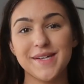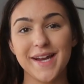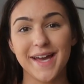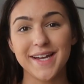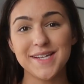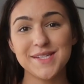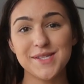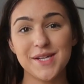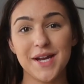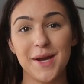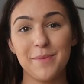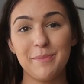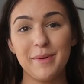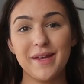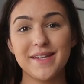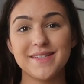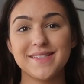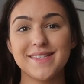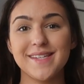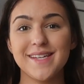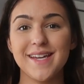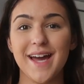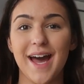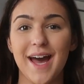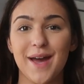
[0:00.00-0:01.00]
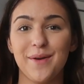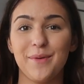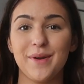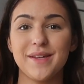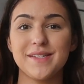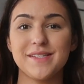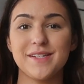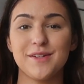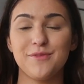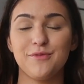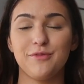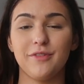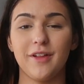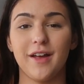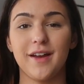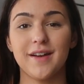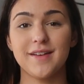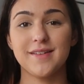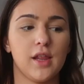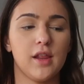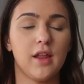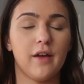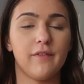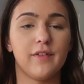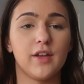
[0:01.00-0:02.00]
next up is the high-waisted
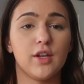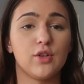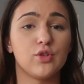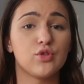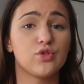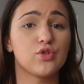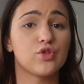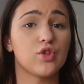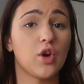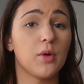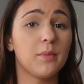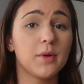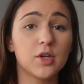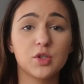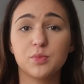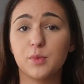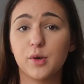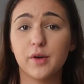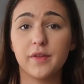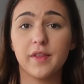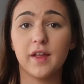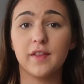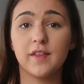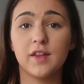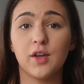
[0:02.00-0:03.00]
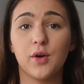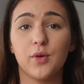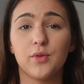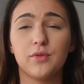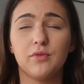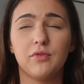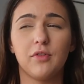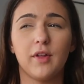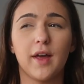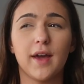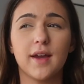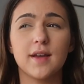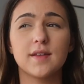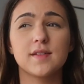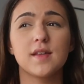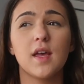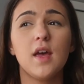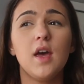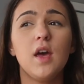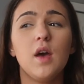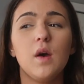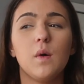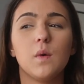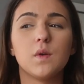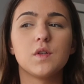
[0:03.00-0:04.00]
flex. Love it so much more than the old flex,
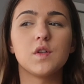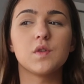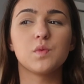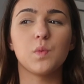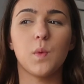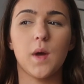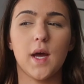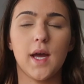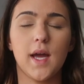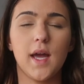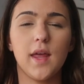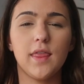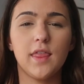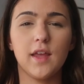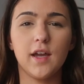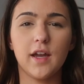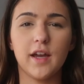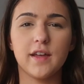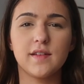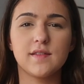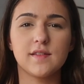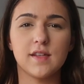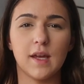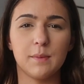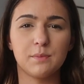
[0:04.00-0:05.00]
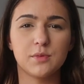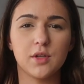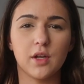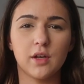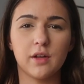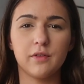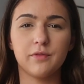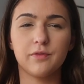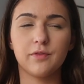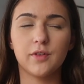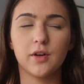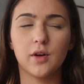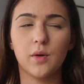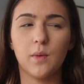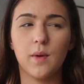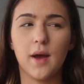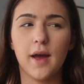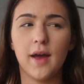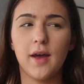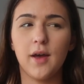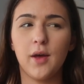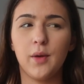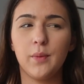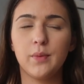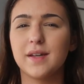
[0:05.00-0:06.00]
which is why I think I slept on it for a
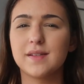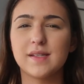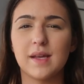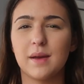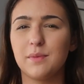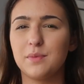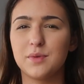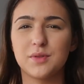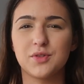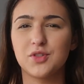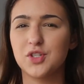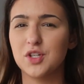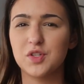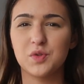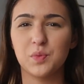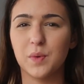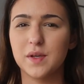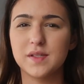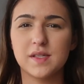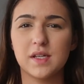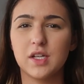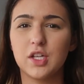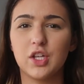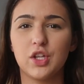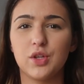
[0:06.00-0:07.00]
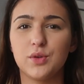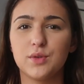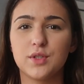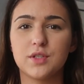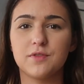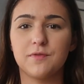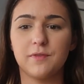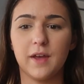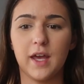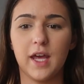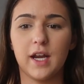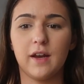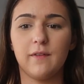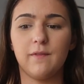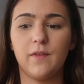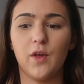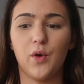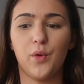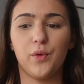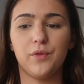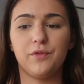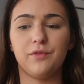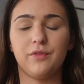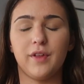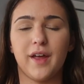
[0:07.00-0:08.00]
while, because I wasn't a huge fan of the
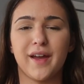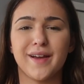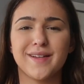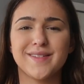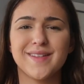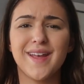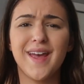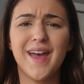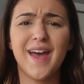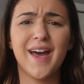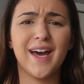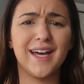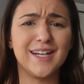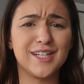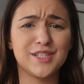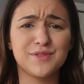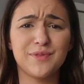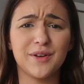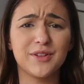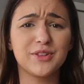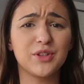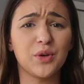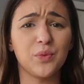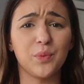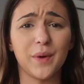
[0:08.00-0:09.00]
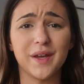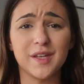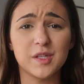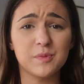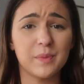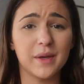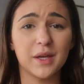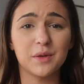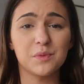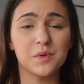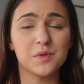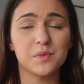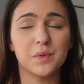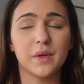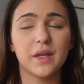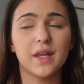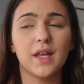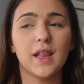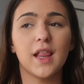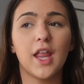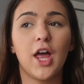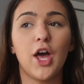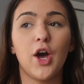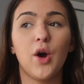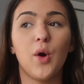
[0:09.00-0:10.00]
old flex. I just felt the waistband was really
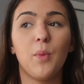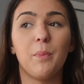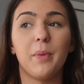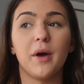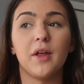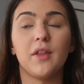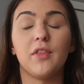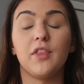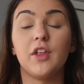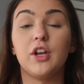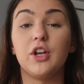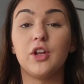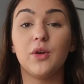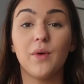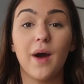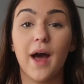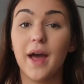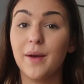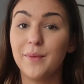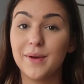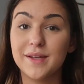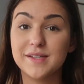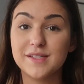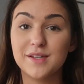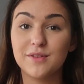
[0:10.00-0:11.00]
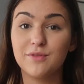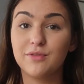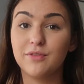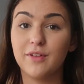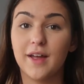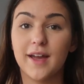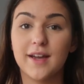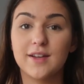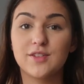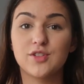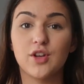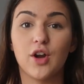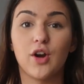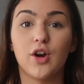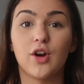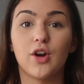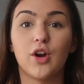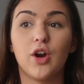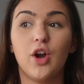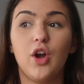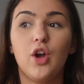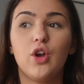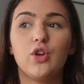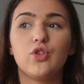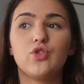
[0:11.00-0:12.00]
low, but the new high-waisted flex
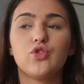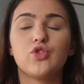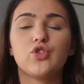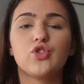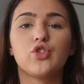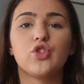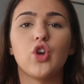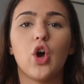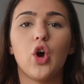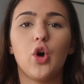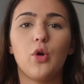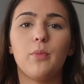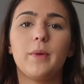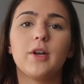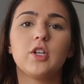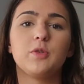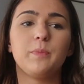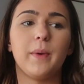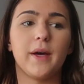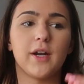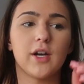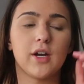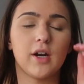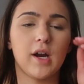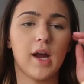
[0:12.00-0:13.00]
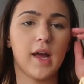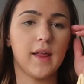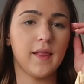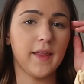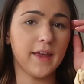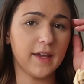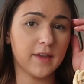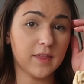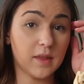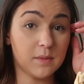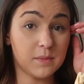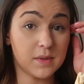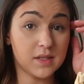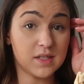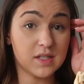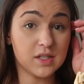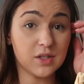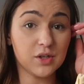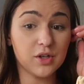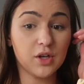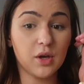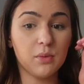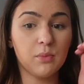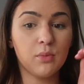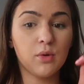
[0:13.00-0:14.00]
are so much better. I like the
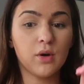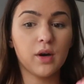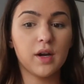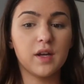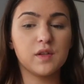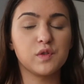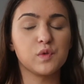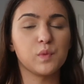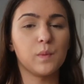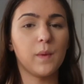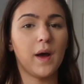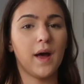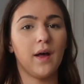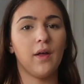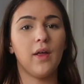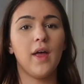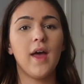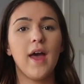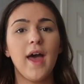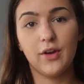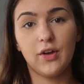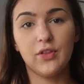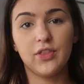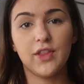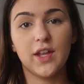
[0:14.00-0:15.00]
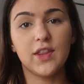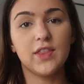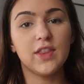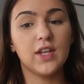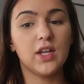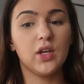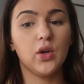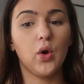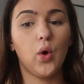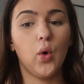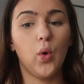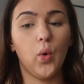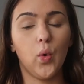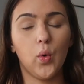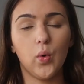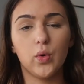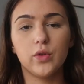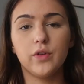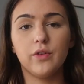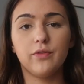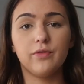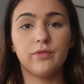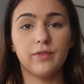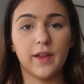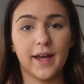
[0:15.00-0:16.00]
material more as well. Felt that the
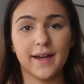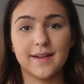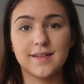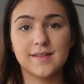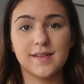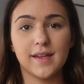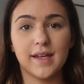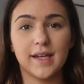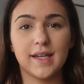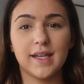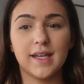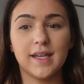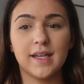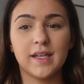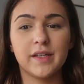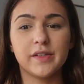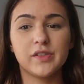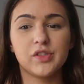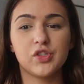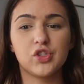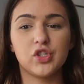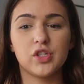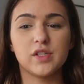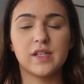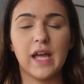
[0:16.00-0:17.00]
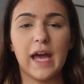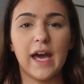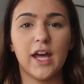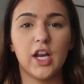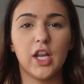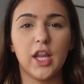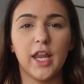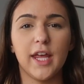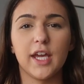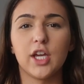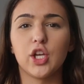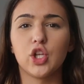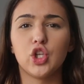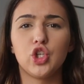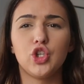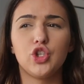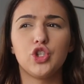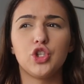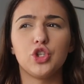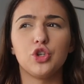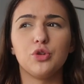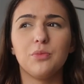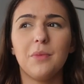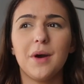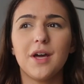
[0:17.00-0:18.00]
old flex leggings just had like
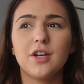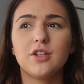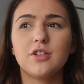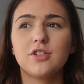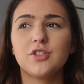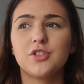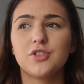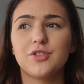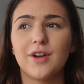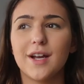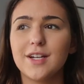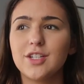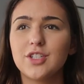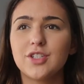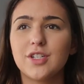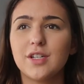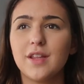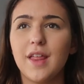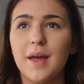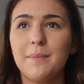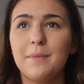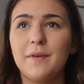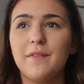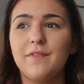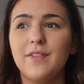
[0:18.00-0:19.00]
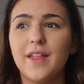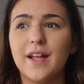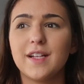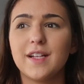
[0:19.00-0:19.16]
too much stretch to them, if